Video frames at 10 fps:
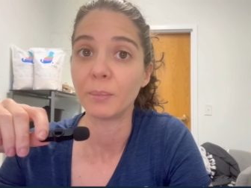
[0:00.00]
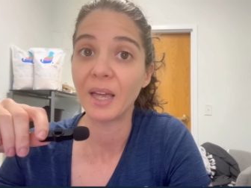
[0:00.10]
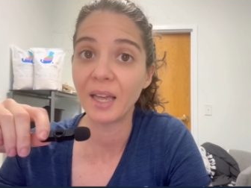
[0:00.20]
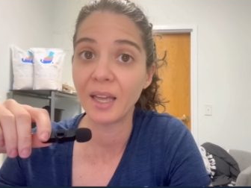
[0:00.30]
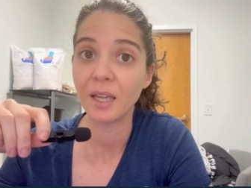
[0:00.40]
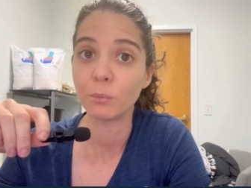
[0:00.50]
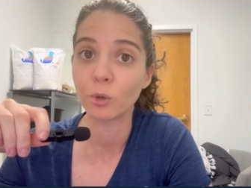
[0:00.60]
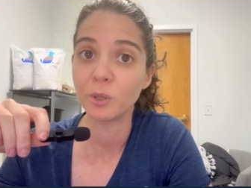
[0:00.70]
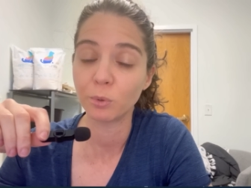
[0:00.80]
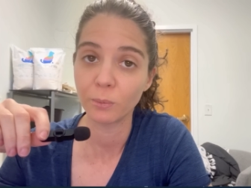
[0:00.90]
um, a
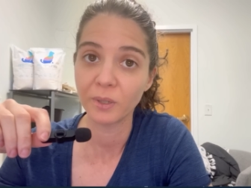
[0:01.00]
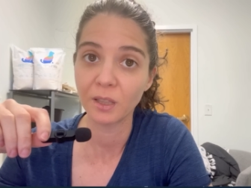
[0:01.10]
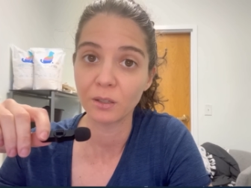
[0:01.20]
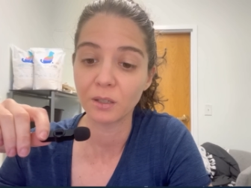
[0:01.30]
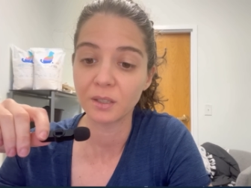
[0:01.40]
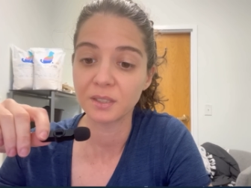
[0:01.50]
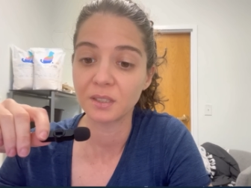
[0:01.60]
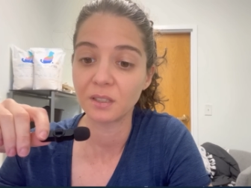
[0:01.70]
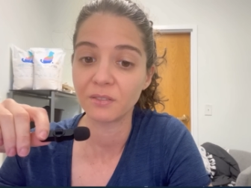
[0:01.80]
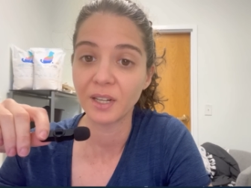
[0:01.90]
more people are bringing their dogs
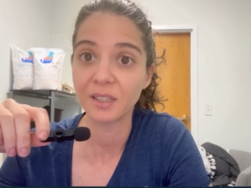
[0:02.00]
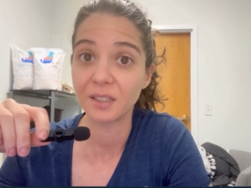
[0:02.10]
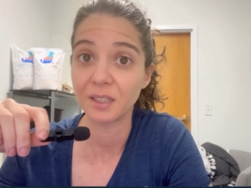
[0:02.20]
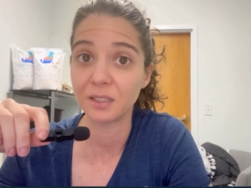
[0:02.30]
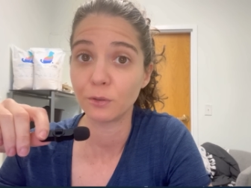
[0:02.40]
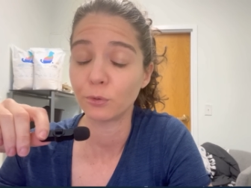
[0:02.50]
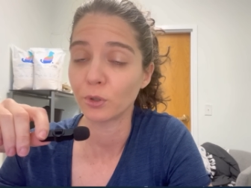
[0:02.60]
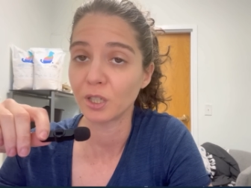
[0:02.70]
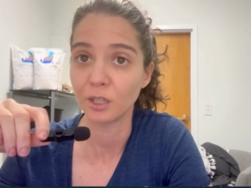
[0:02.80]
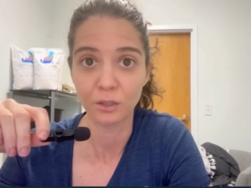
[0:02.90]
into the vet than they did
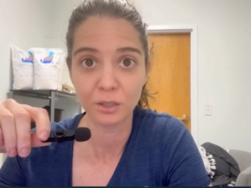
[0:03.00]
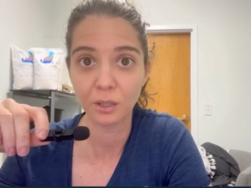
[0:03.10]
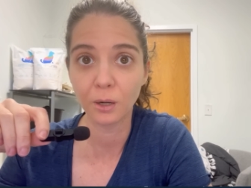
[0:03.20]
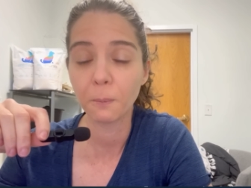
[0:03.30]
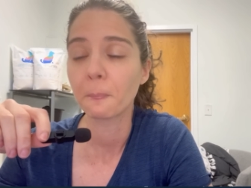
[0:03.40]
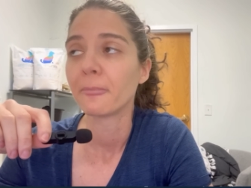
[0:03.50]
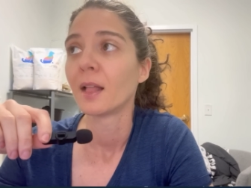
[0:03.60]
40 years ago